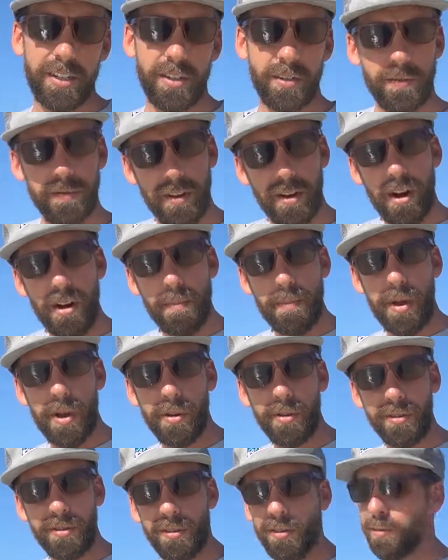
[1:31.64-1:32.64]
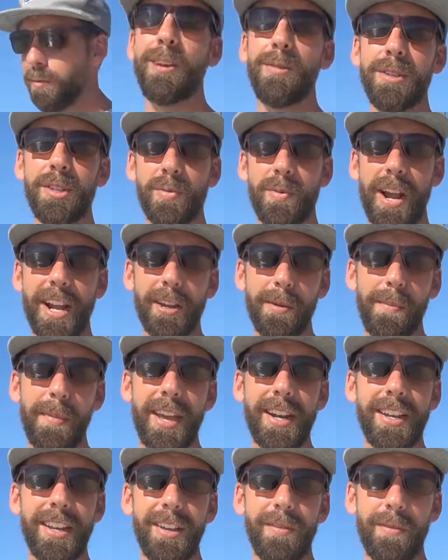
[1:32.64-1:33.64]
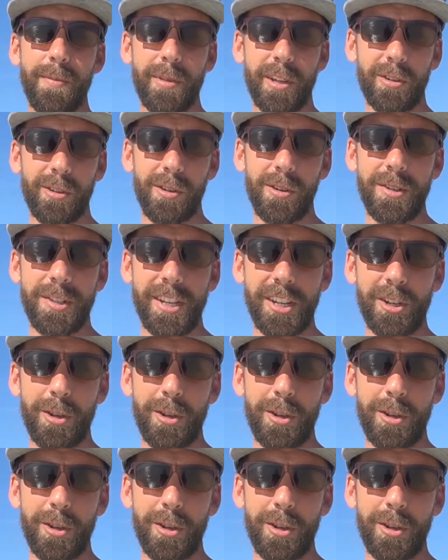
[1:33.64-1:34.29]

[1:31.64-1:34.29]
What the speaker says: to fit our boat. It was recommended from the cruising